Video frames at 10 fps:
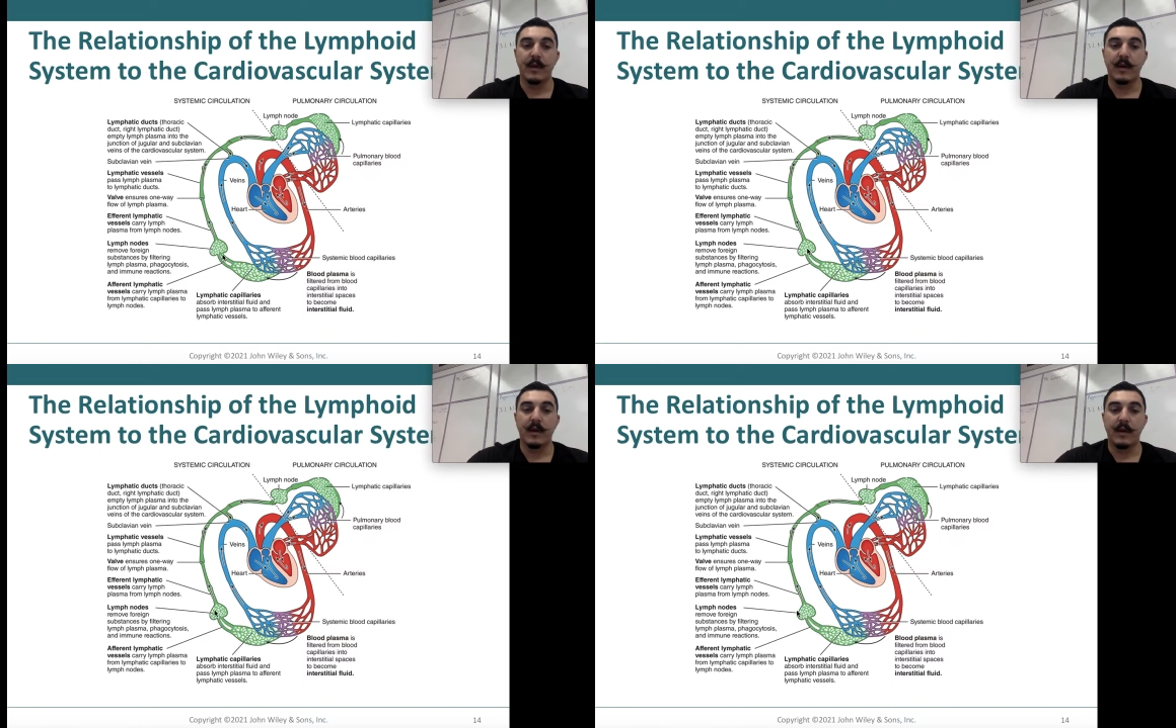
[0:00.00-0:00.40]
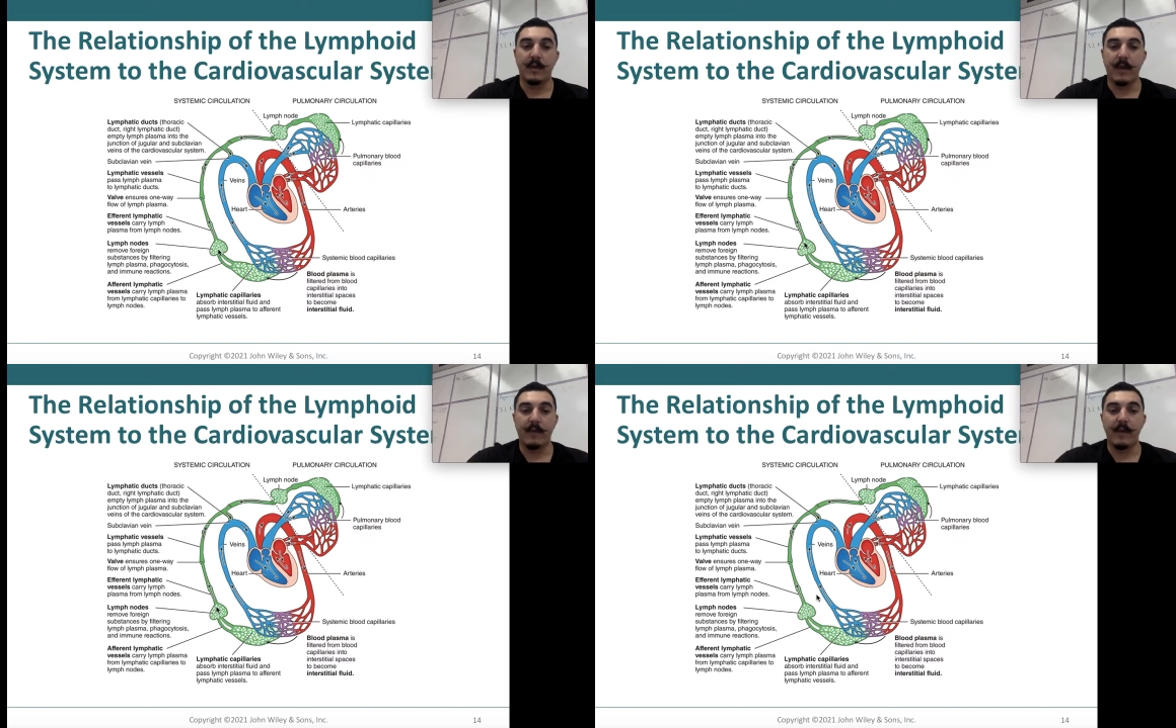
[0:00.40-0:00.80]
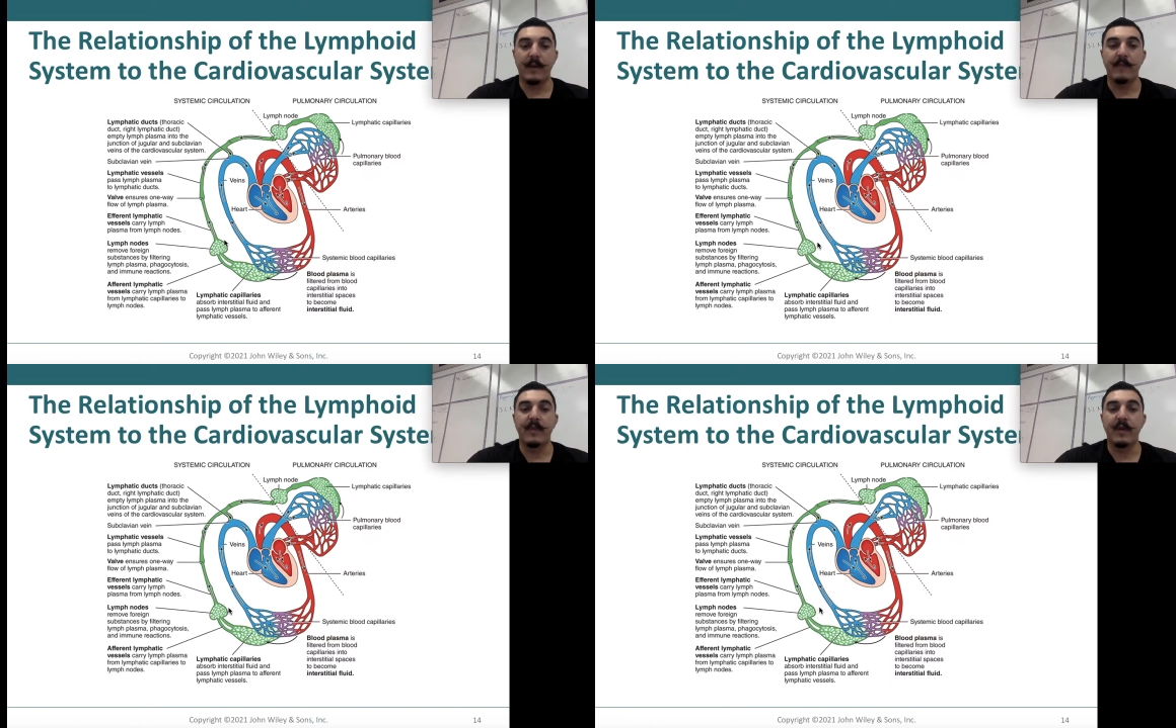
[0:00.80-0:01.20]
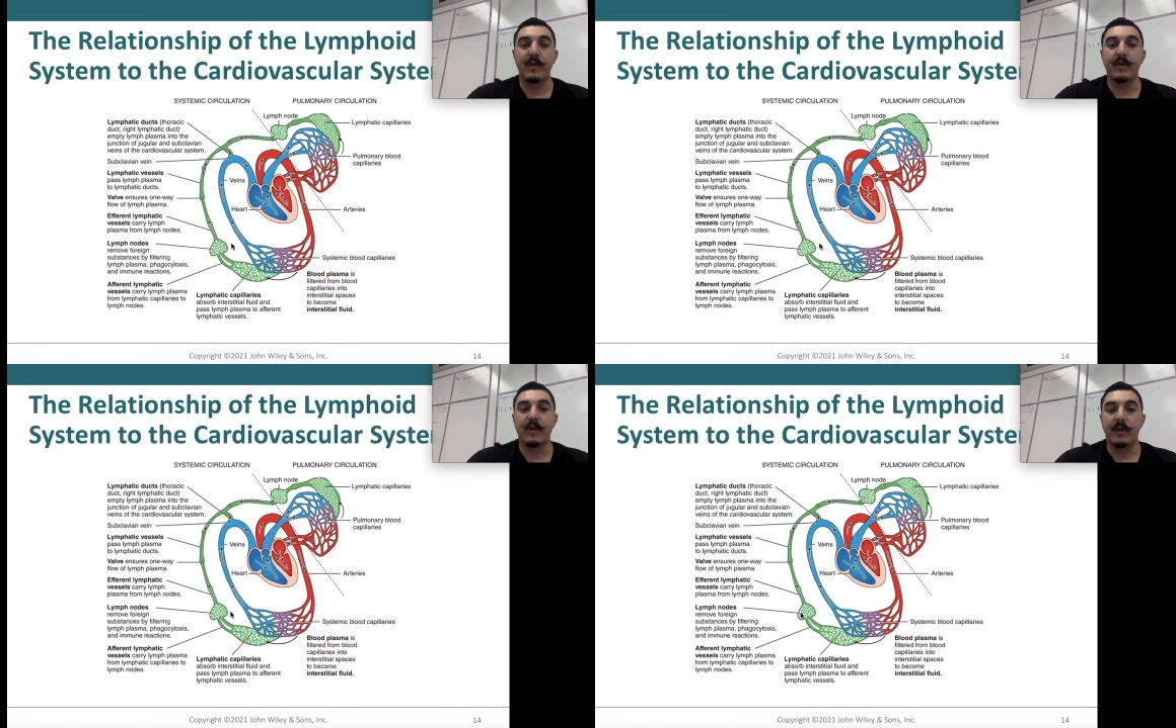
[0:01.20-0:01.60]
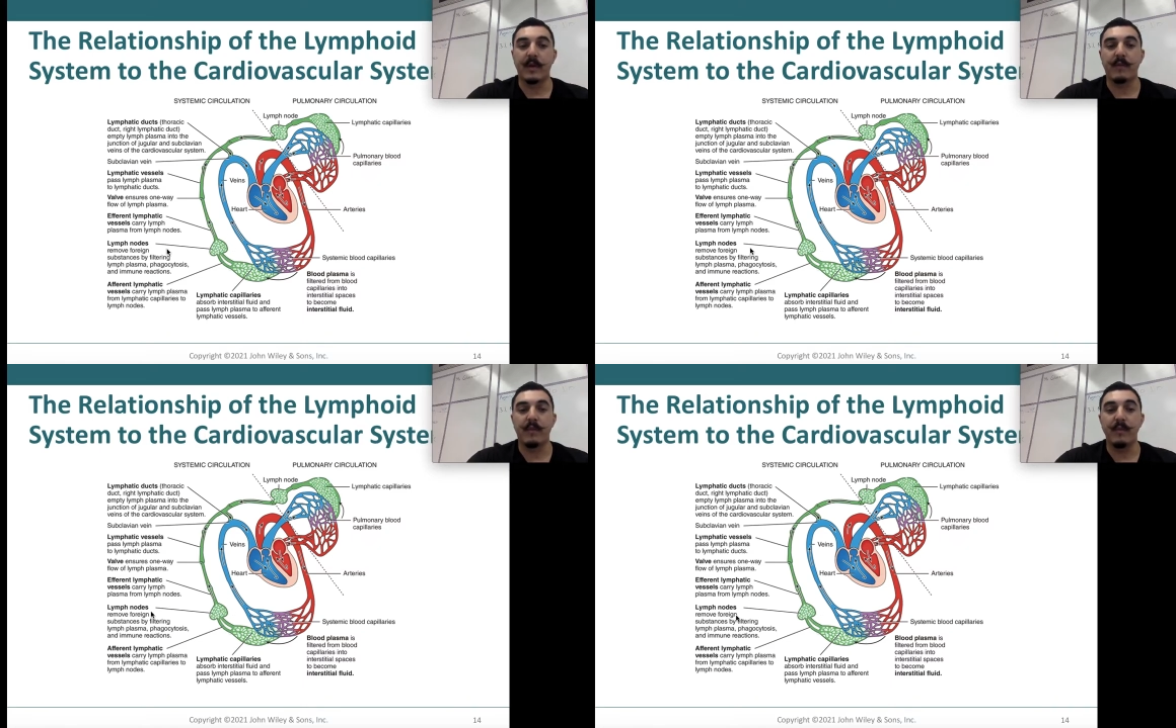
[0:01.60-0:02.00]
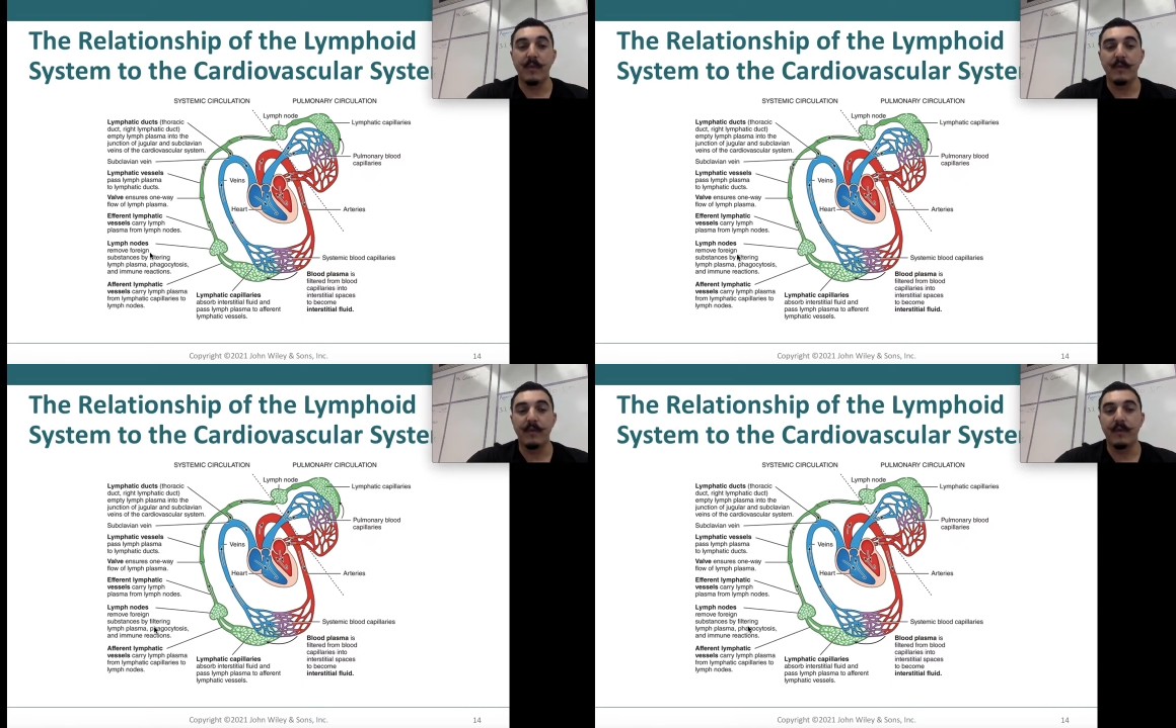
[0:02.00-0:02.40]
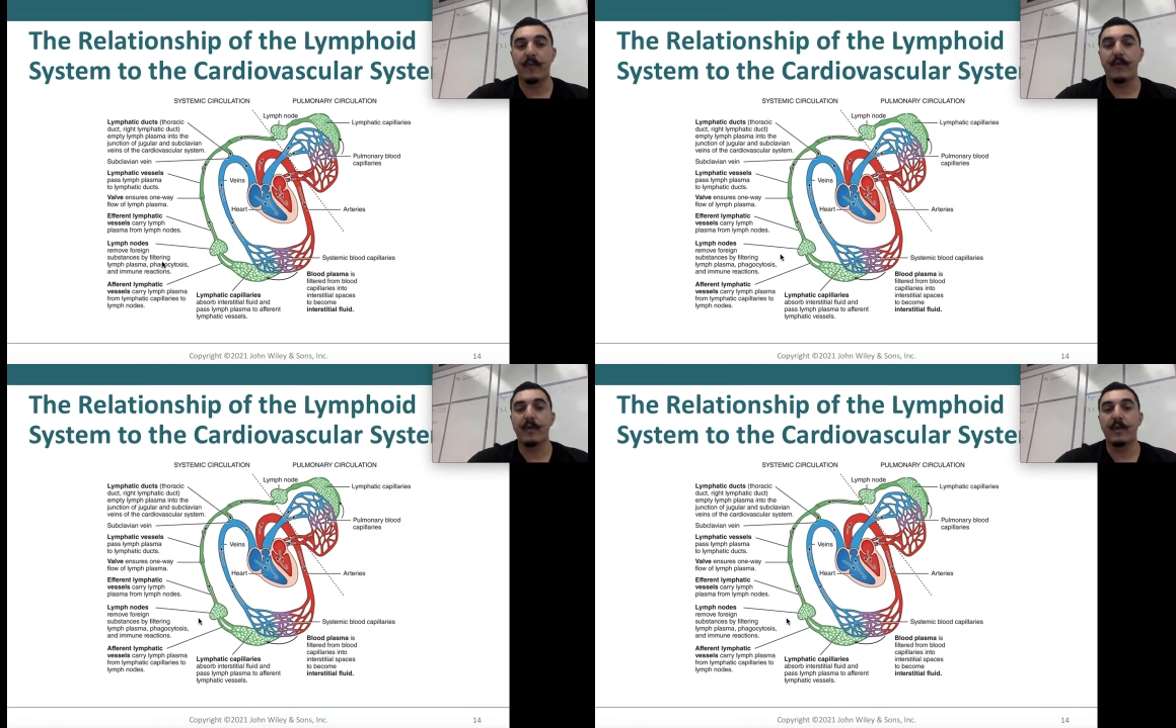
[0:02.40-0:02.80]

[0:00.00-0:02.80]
Then we have our lymph nodes that are going to remove those foreign